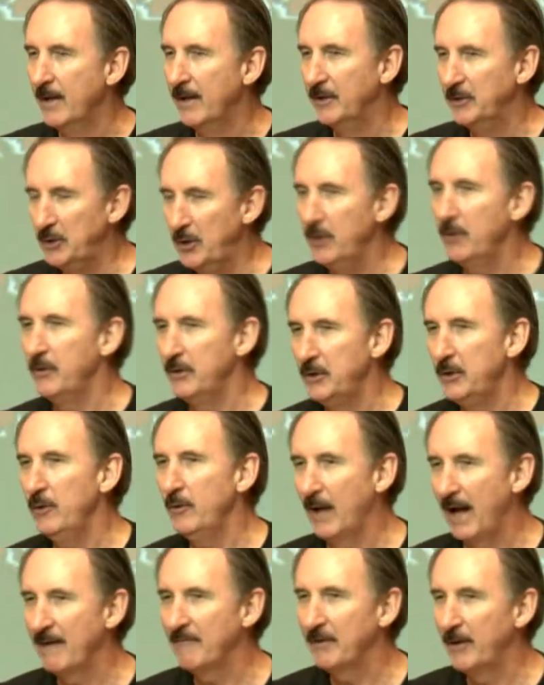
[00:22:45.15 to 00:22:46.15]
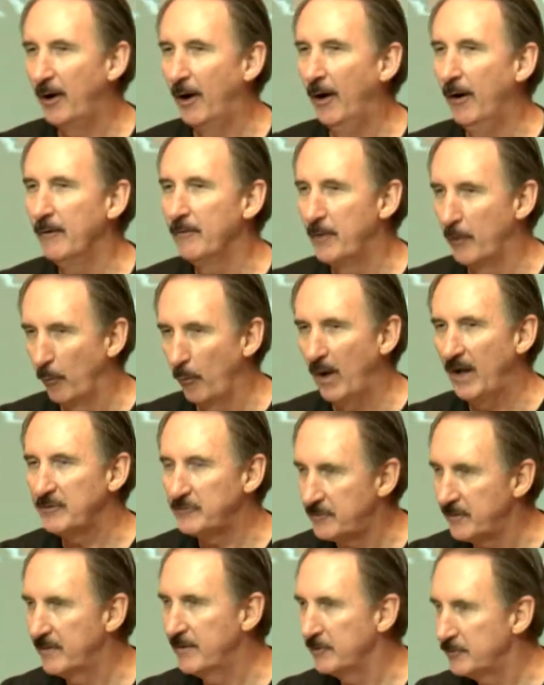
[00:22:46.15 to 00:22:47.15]
You, you haven't heard the
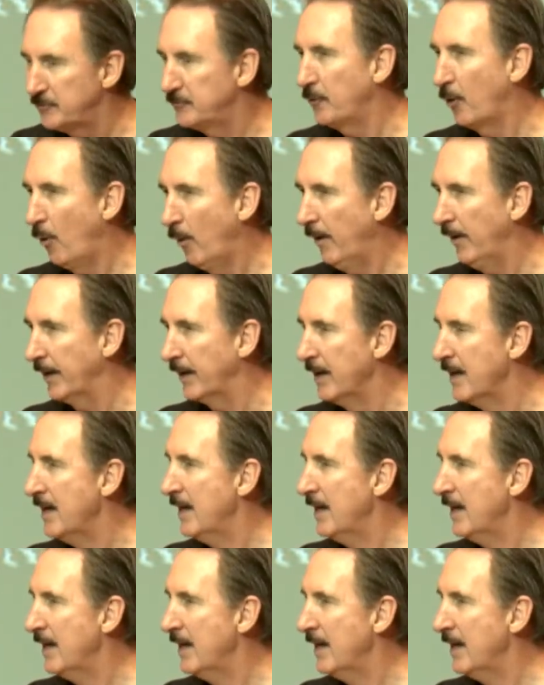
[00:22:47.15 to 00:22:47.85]
rest of the story.